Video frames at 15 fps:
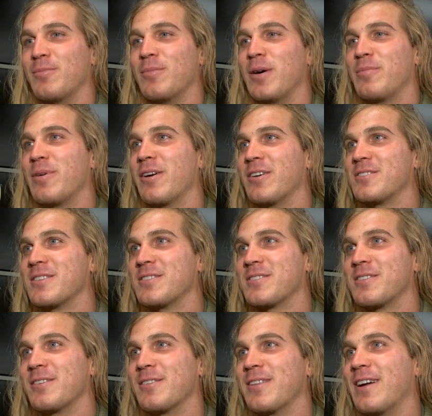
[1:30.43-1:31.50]
my parents
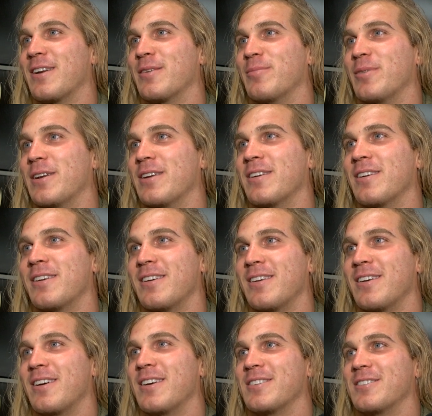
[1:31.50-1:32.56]
instilled that in me
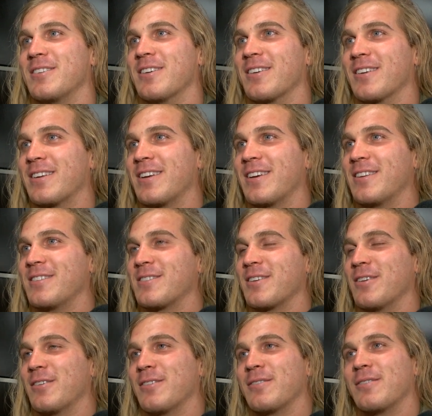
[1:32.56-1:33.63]
as a young kid.
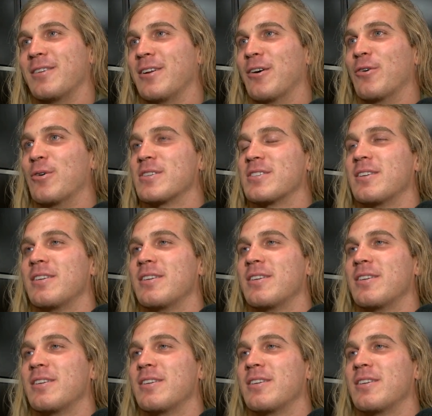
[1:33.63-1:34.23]
So, you know,